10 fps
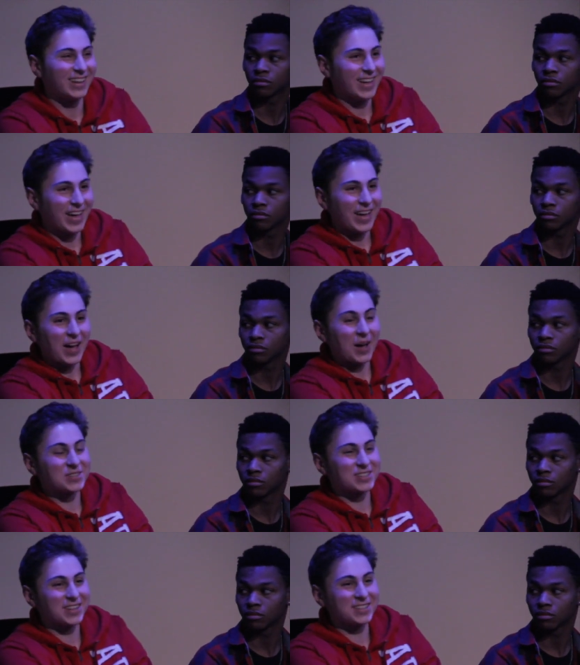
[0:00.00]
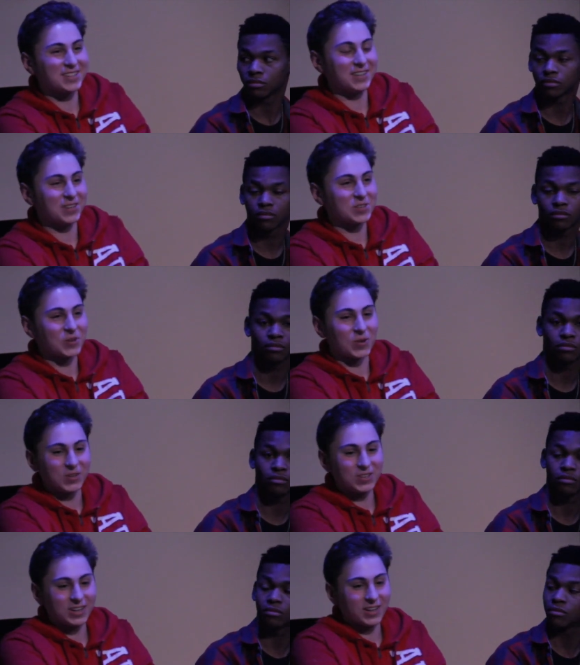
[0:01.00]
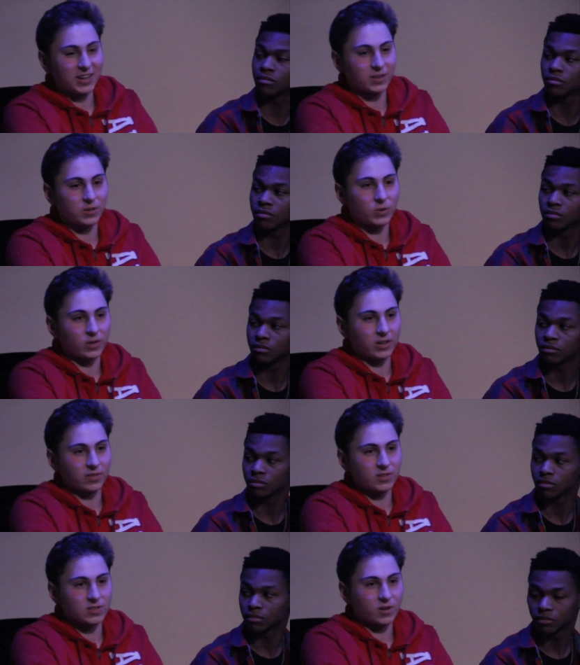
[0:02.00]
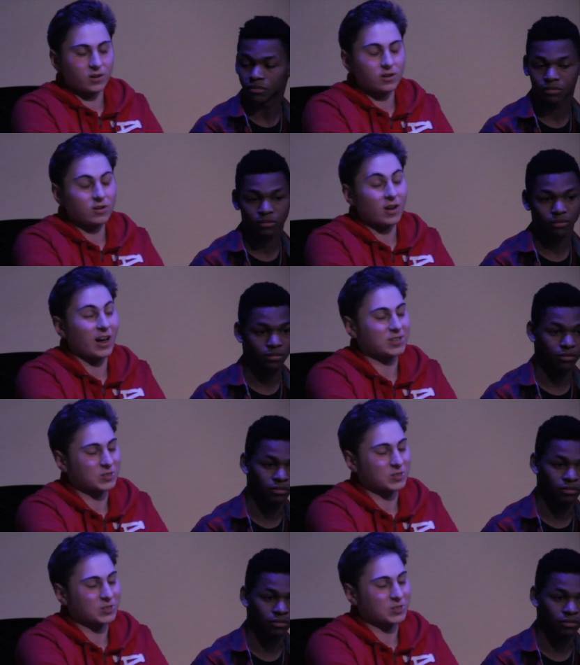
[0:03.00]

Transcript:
Speaker 1: I'm 16 years old. I go to Our Lady of the High